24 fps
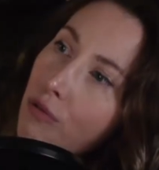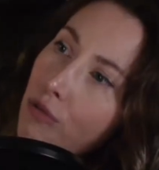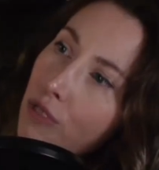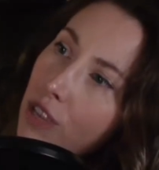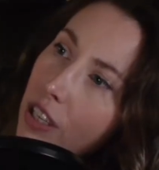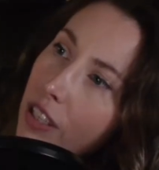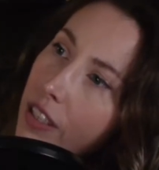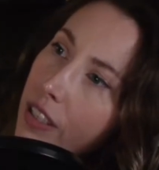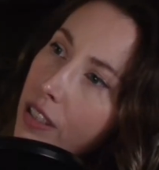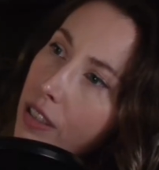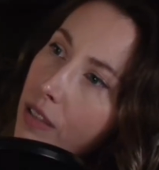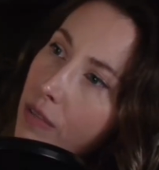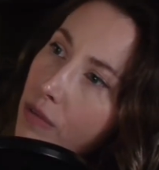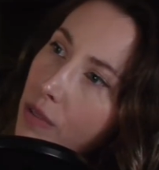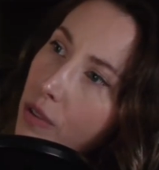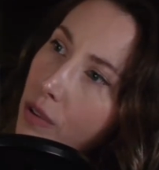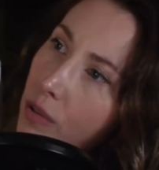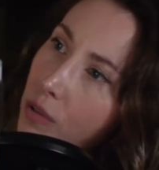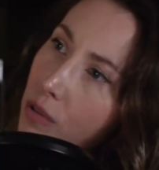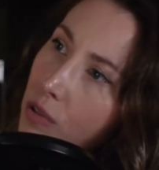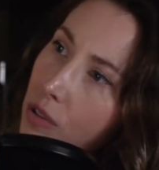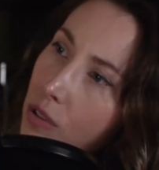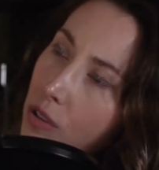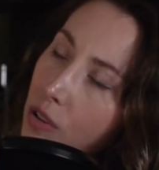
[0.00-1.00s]
feeling of
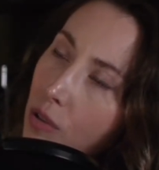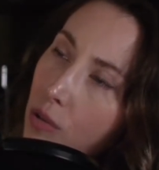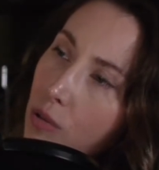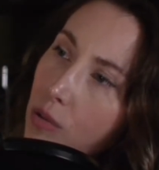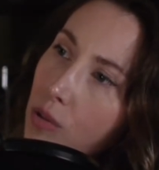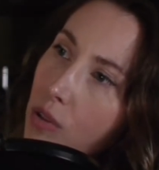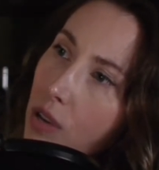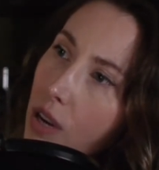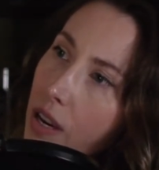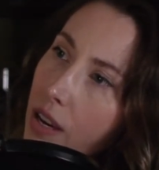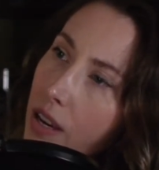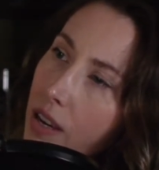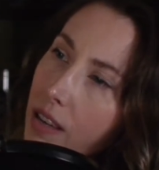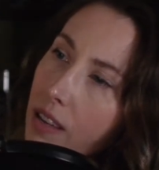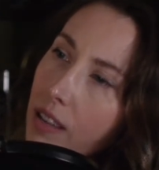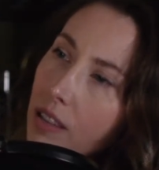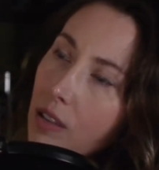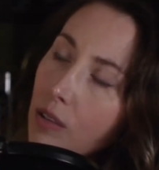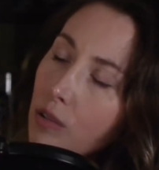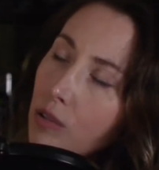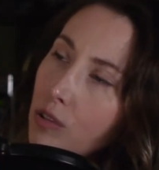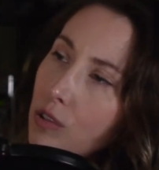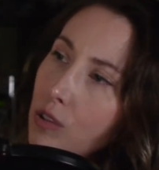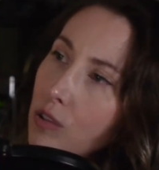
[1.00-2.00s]

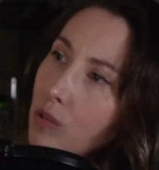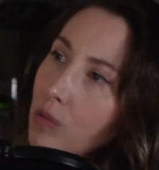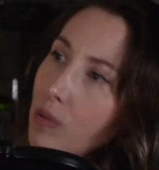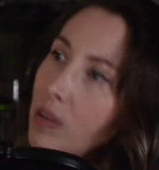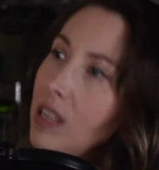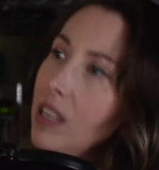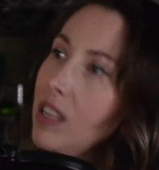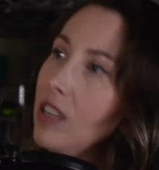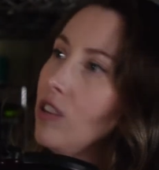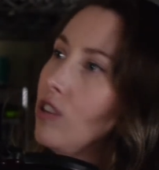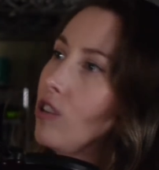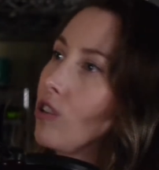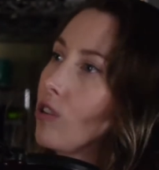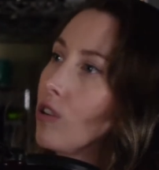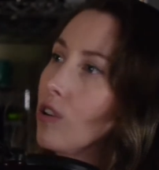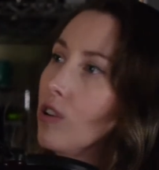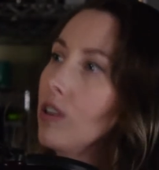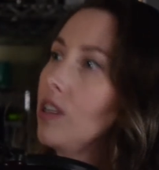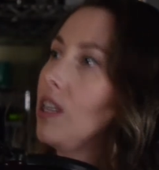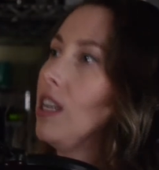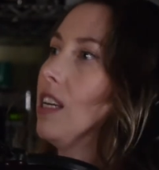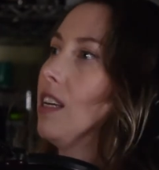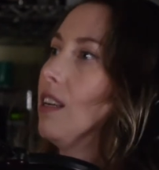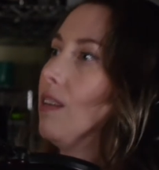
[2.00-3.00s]
those Swedish
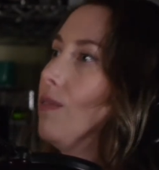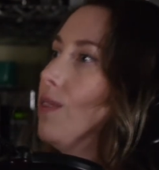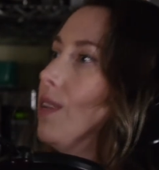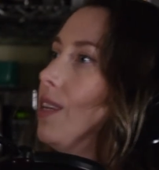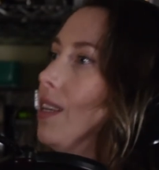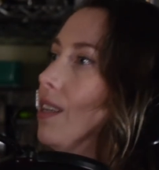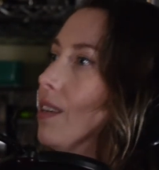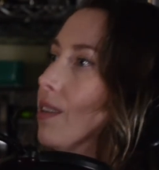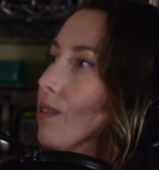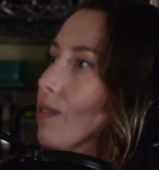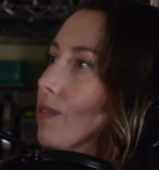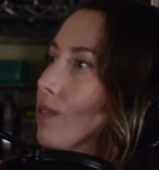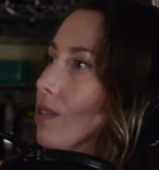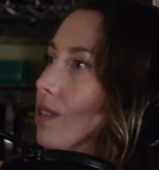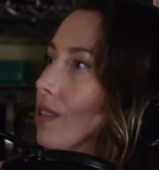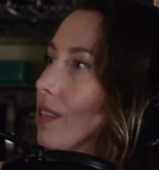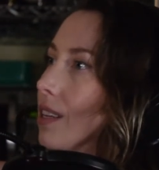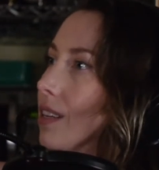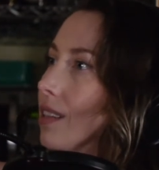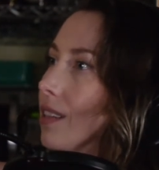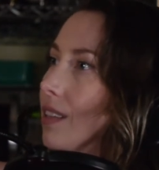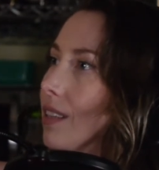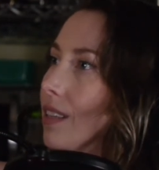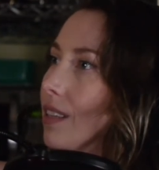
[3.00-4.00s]
cooking videos
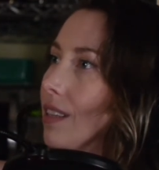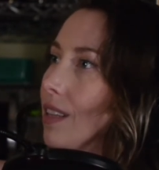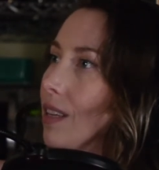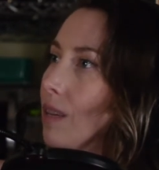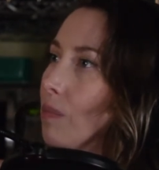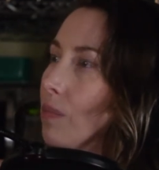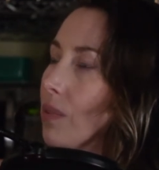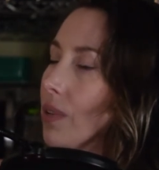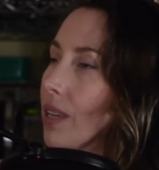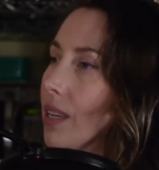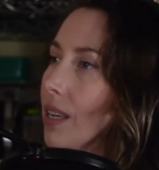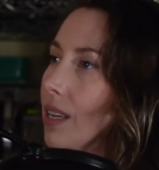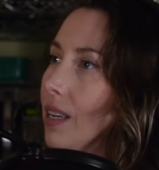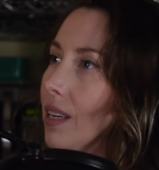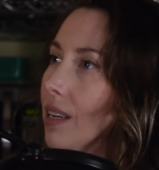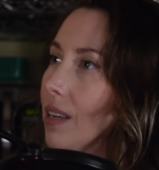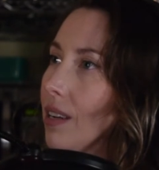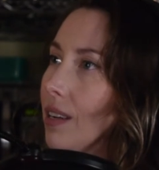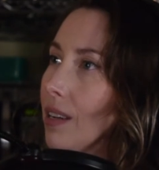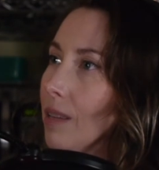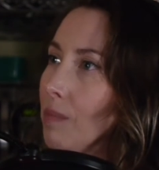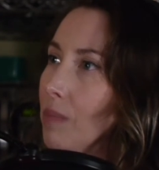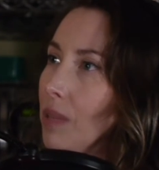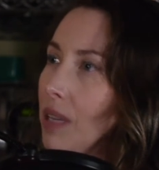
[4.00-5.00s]
that they play
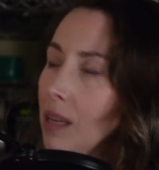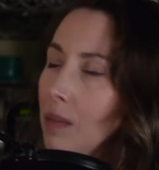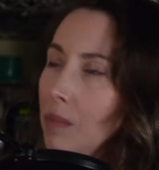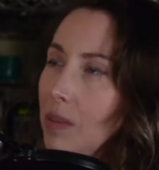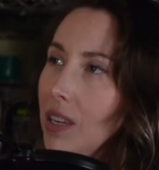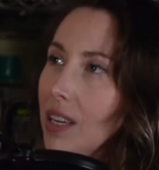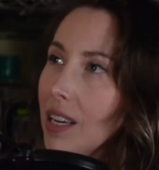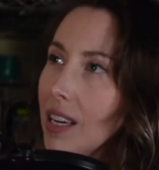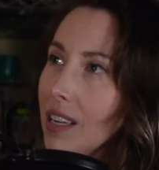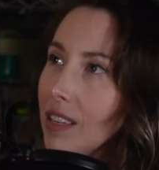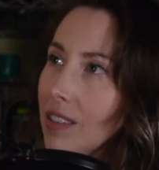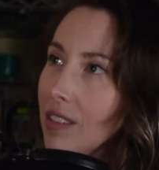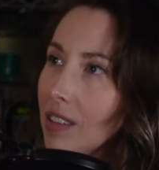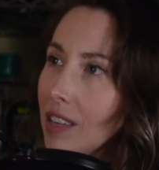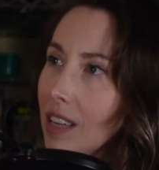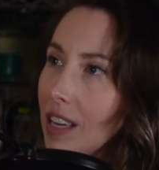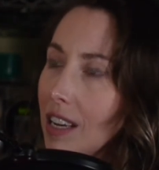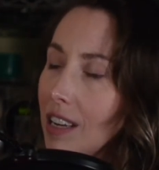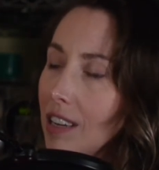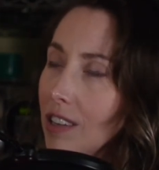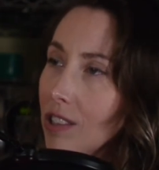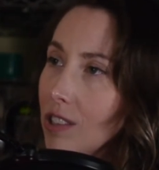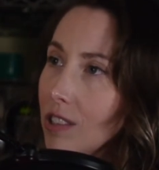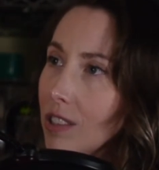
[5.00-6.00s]
on PBS
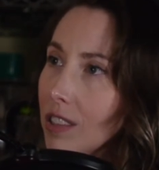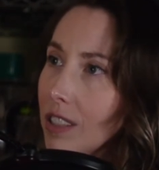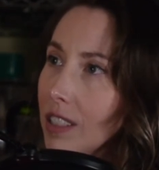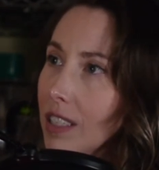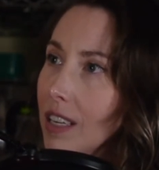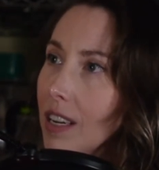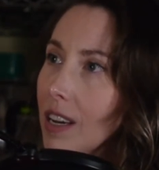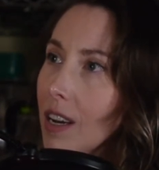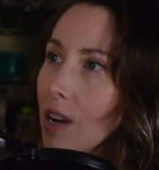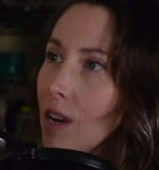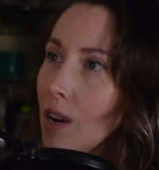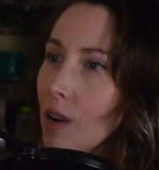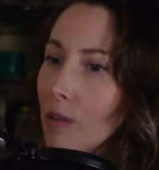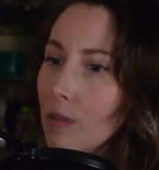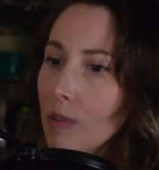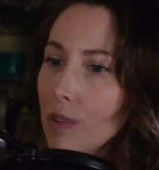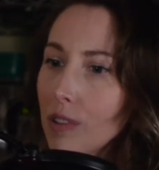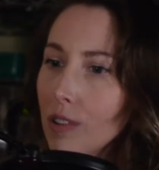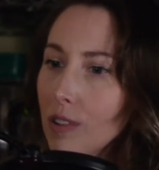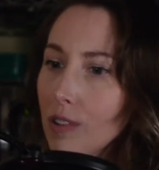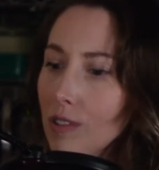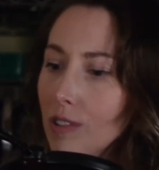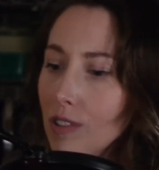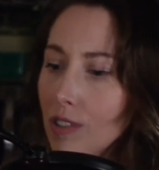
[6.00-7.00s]
occasionally, where
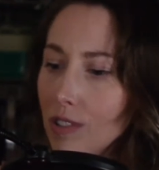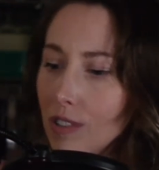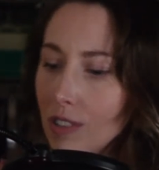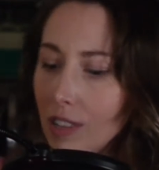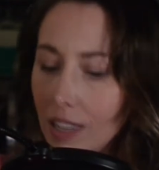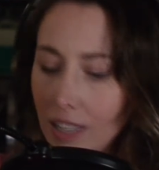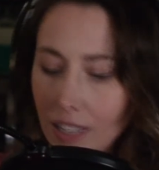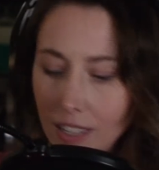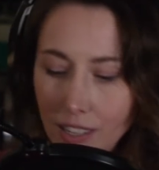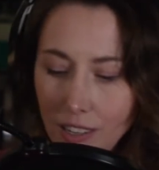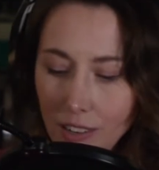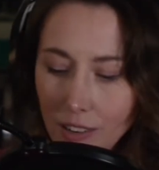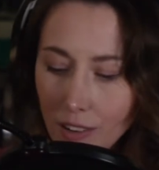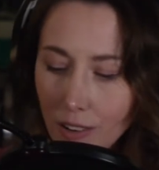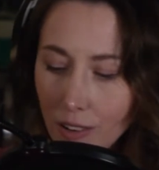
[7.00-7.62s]
they're just like